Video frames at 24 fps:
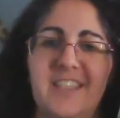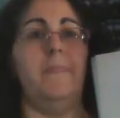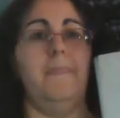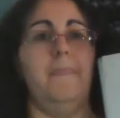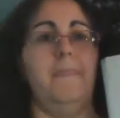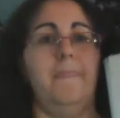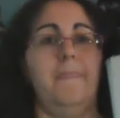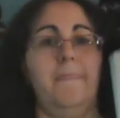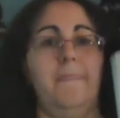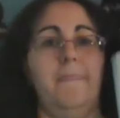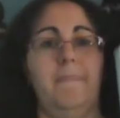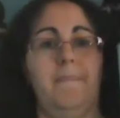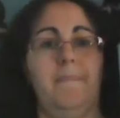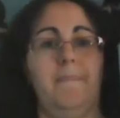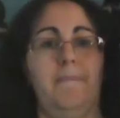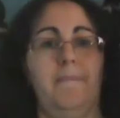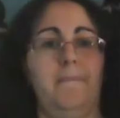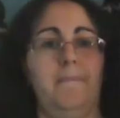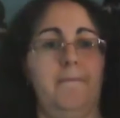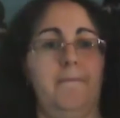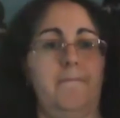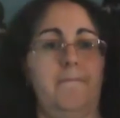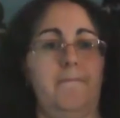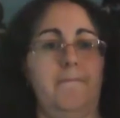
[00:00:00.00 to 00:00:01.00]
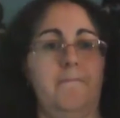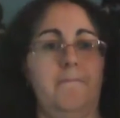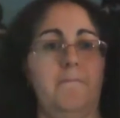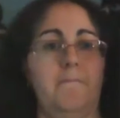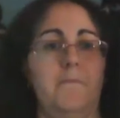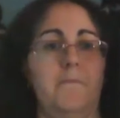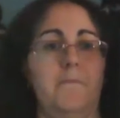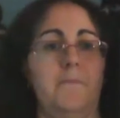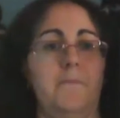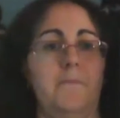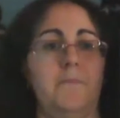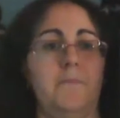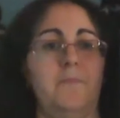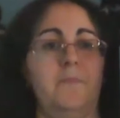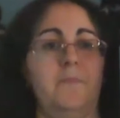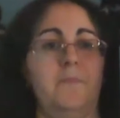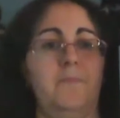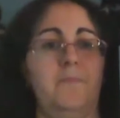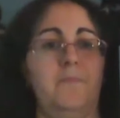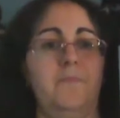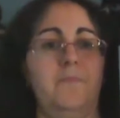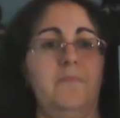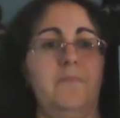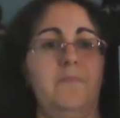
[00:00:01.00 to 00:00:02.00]

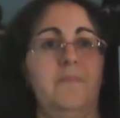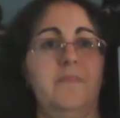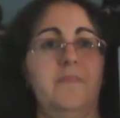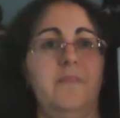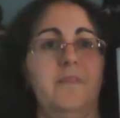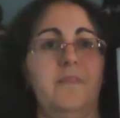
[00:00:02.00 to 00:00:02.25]
Nothing is said.